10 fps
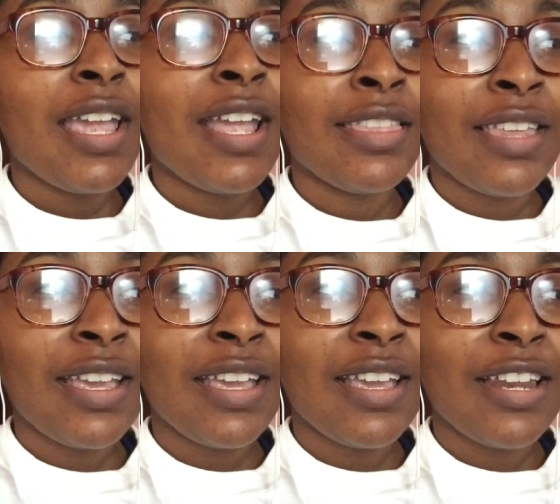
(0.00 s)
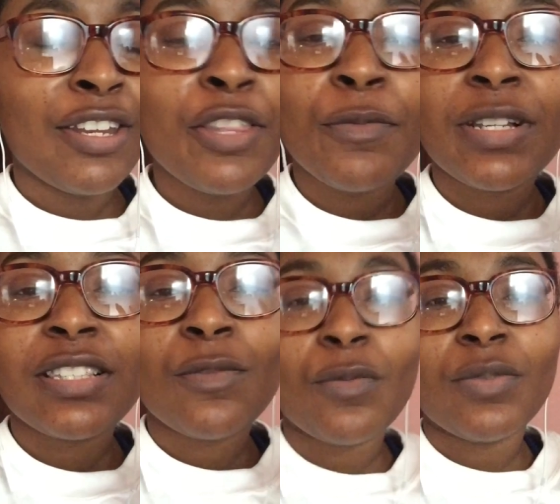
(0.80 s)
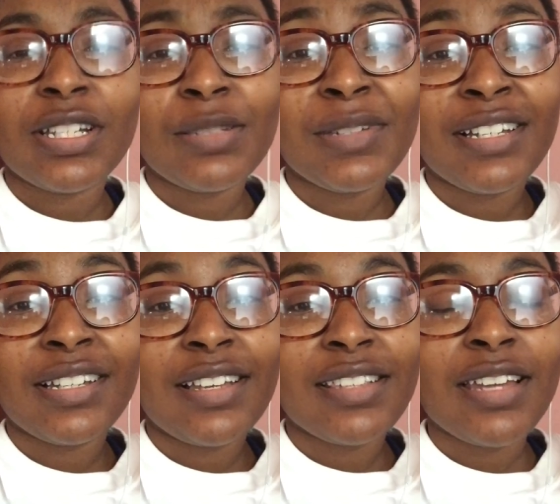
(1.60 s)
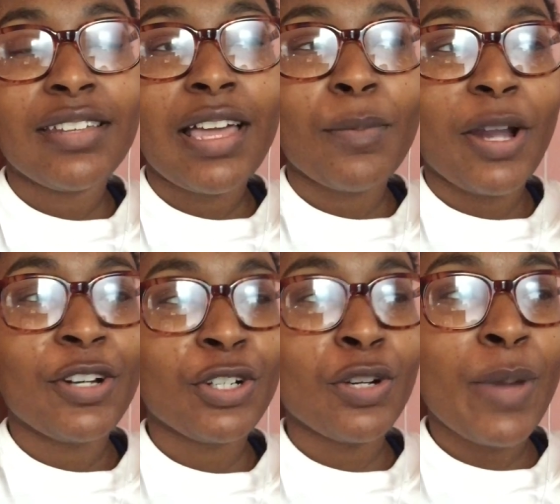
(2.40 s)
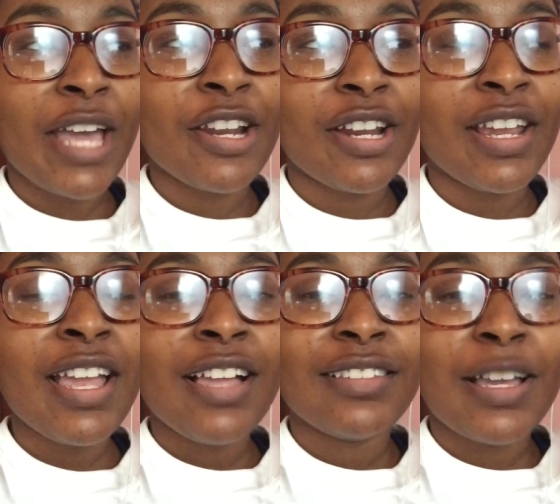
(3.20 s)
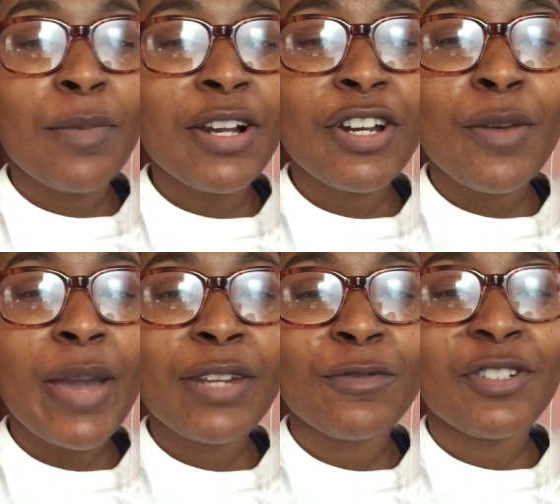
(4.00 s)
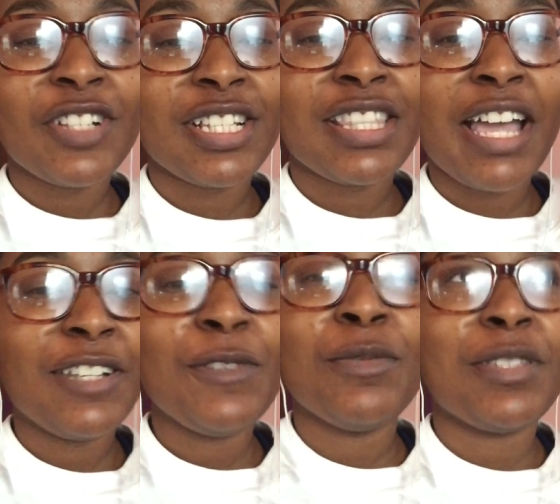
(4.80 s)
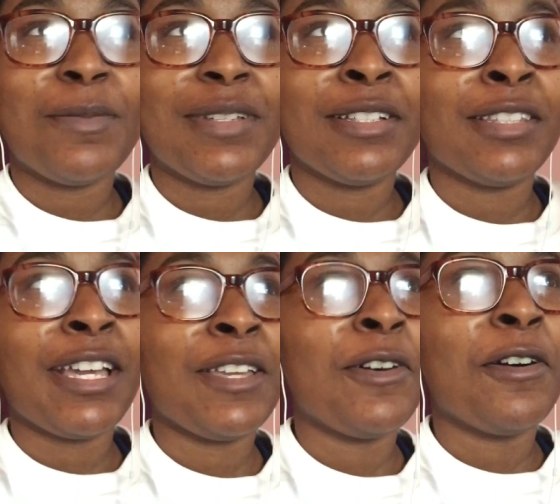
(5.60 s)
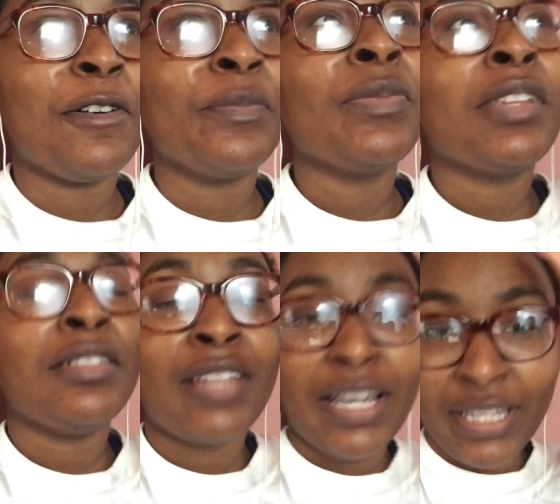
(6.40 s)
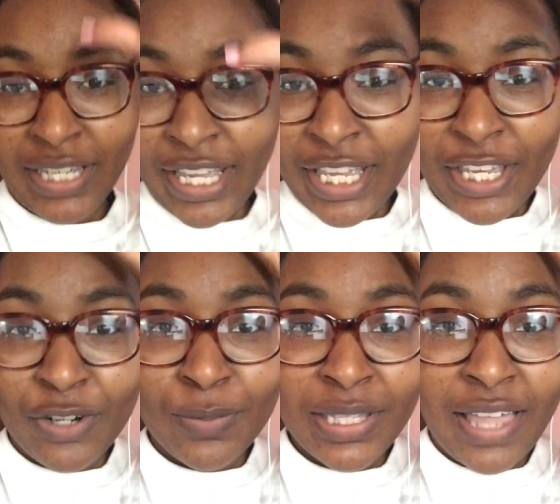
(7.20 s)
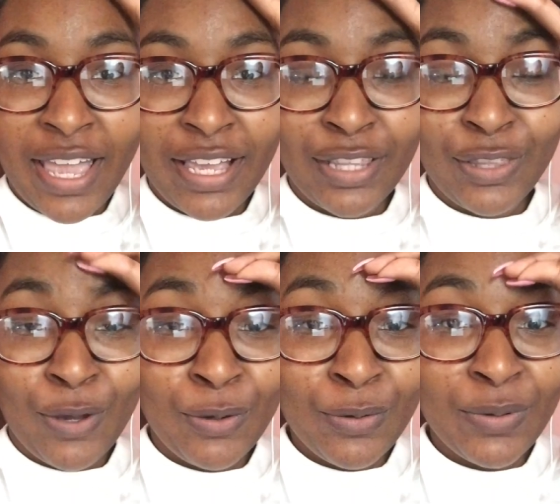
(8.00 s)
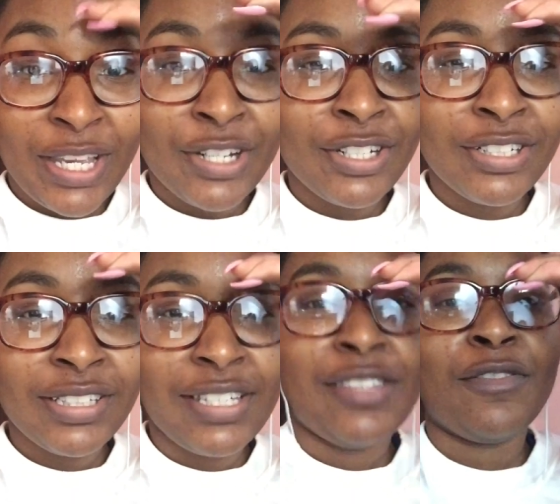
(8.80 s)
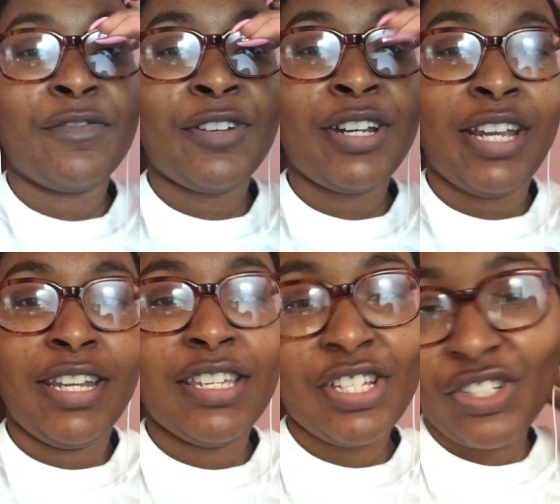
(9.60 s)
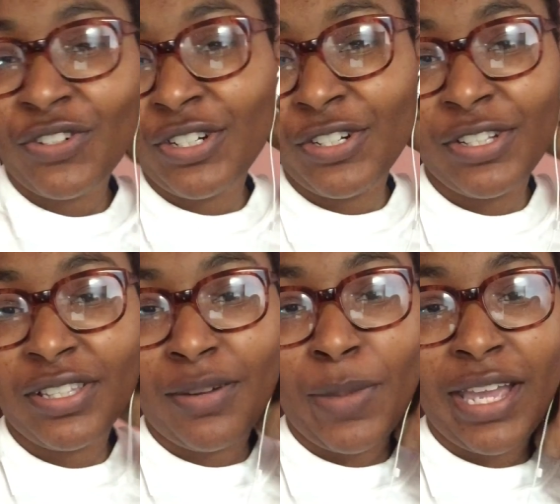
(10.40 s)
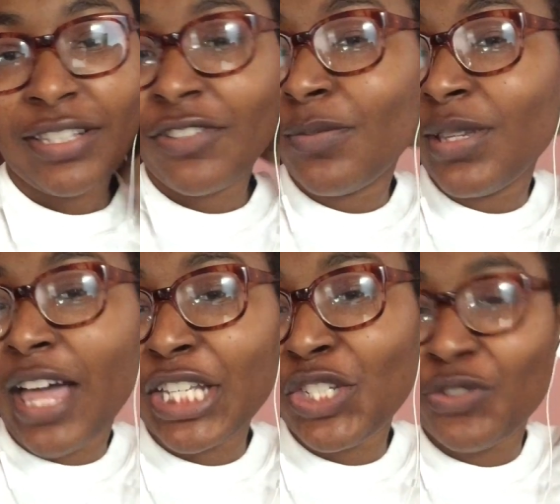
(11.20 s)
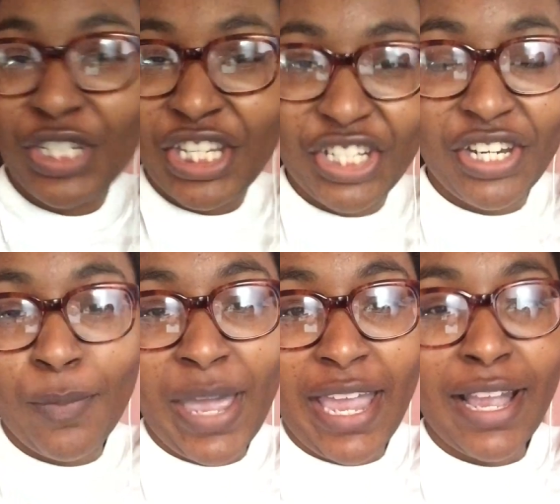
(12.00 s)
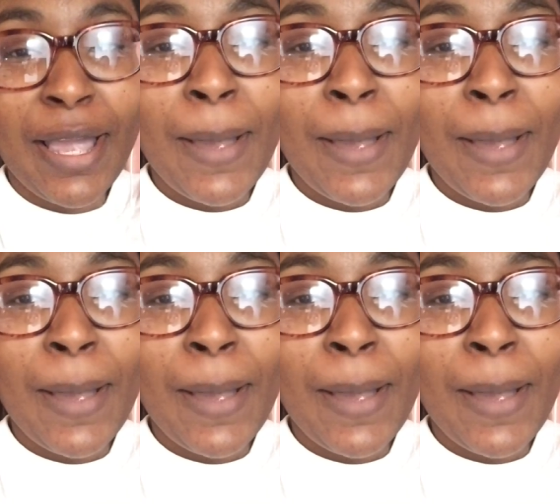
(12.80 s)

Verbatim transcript: and then another reason was because I didn't like my curl pattern. Like my curl pattern was just not cute to me, like at all. Like it'll be like long and curly in the front and then short and curly in the back. So it'll be like shrinkage in the back,